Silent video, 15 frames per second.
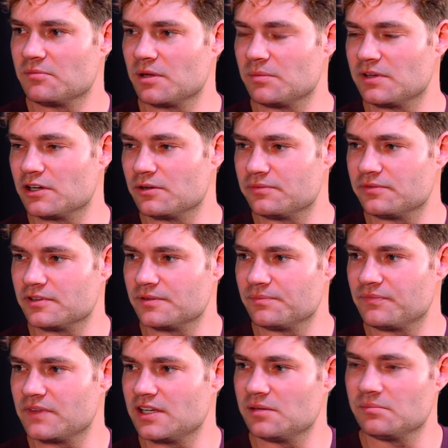might be
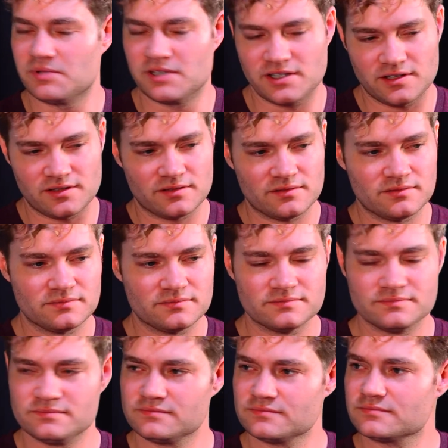helpful? Any big,
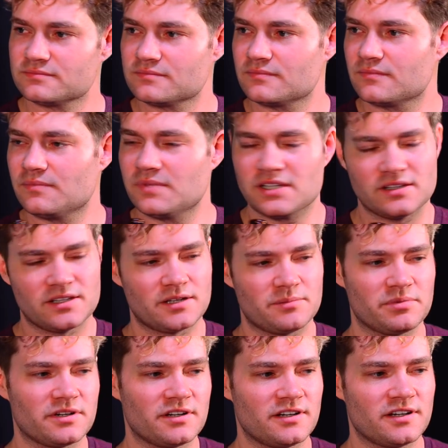big
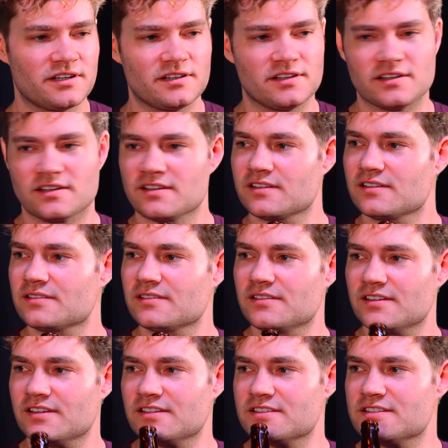like broad like.
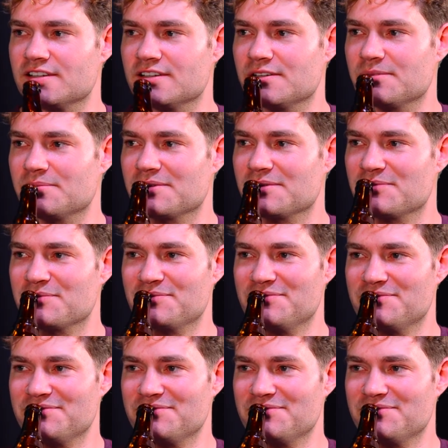Things to help. Oh,